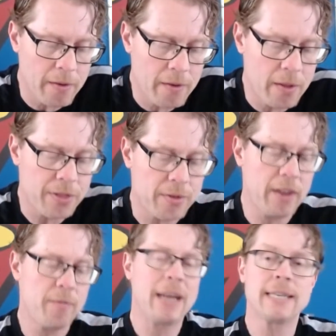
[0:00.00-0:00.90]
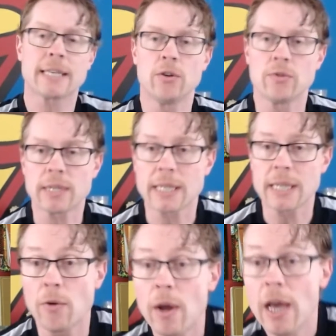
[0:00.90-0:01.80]
3 of Pentacles. So
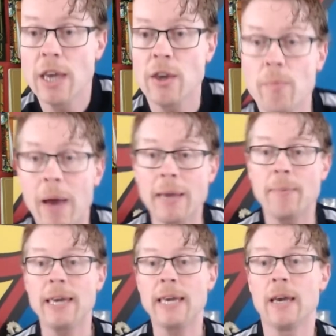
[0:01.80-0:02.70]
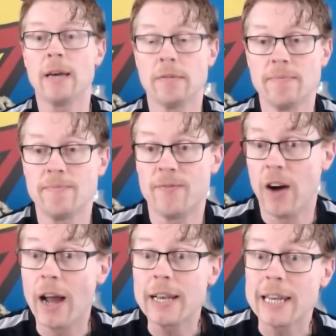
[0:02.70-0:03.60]
you may be
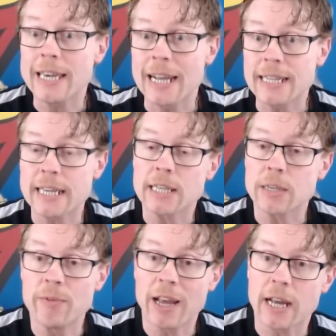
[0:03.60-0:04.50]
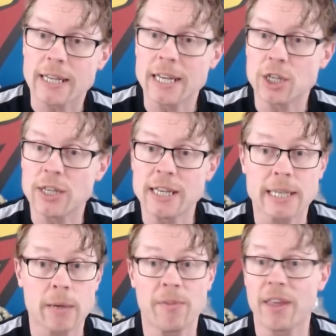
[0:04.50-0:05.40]
finally getting some recognition in
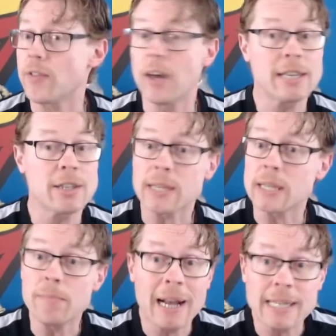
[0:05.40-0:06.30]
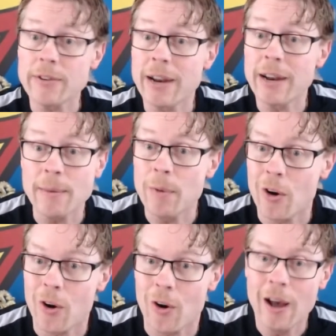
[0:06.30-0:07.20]
something that it doesn't matter
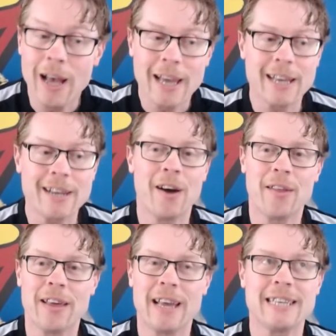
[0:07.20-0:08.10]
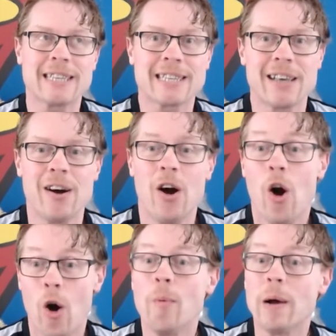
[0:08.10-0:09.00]
anymore. You know, it's
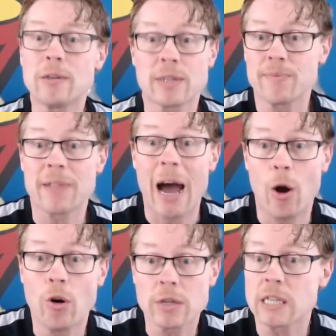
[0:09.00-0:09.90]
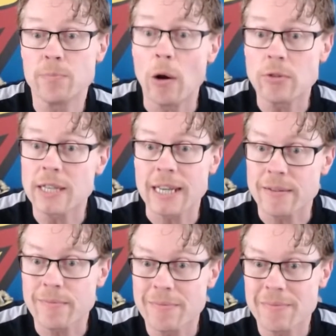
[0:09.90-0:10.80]
almost that horse has bolted.
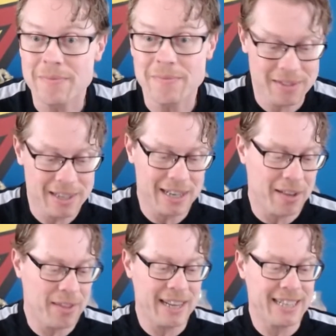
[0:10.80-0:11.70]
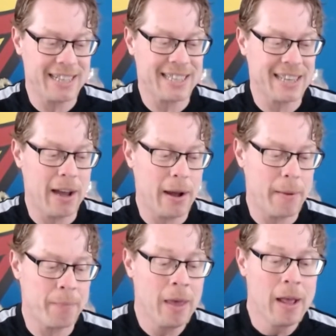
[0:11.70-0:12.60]
You know, there's
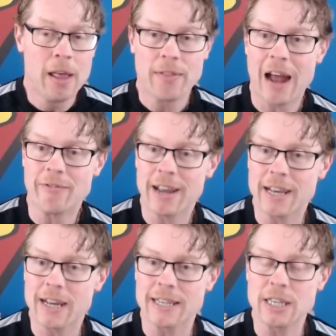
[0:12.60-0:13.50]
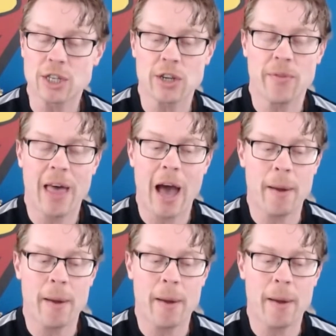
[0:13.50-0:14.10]
that recognition, that